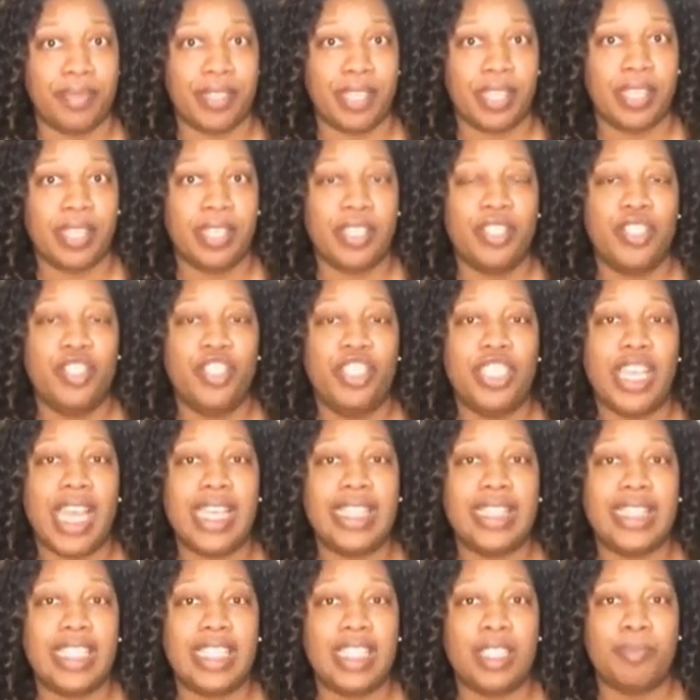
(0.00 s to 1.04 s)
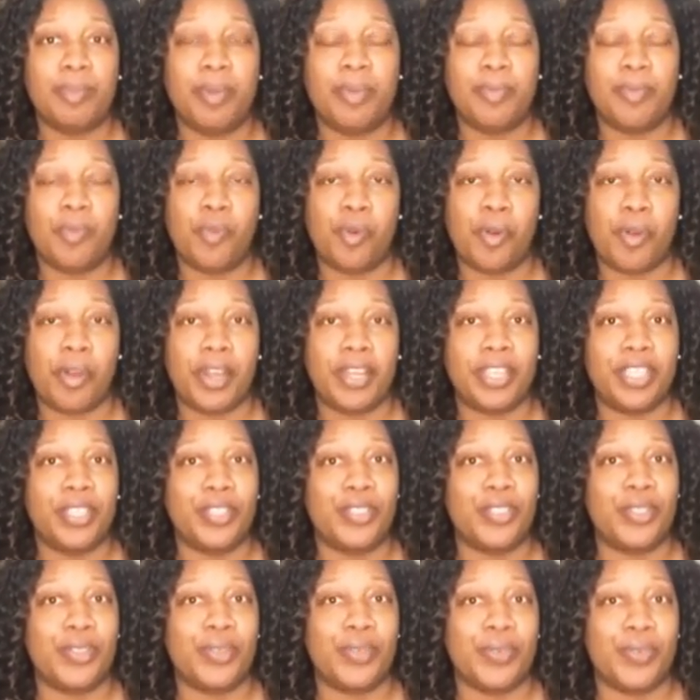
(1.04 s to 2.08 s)
Check this before you
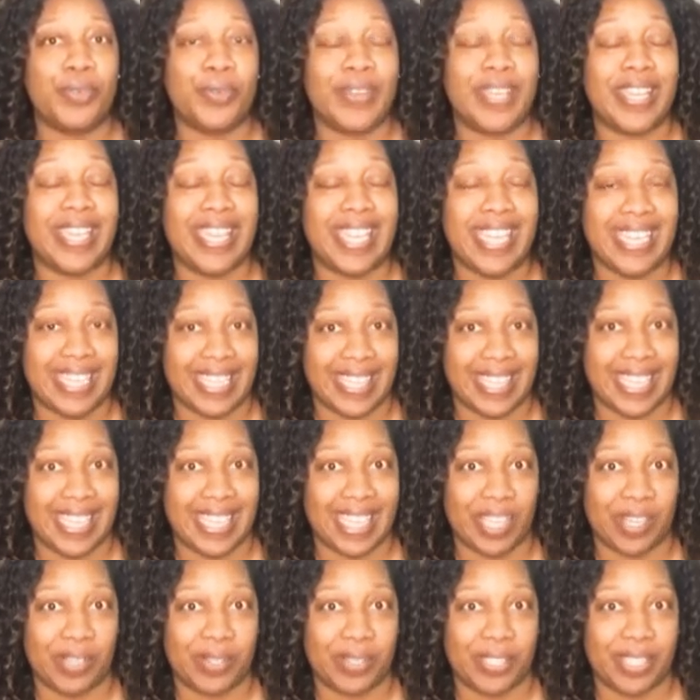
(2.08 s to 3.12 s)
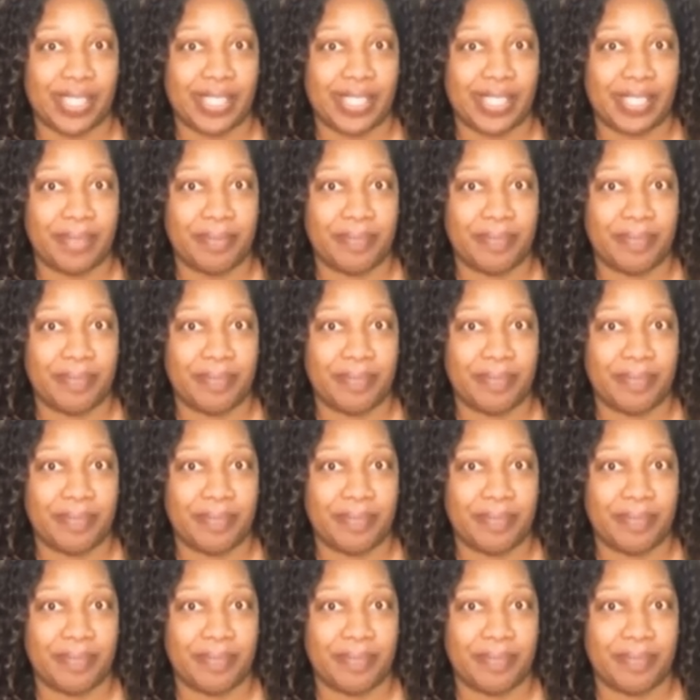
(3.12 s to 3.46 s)
do anything else.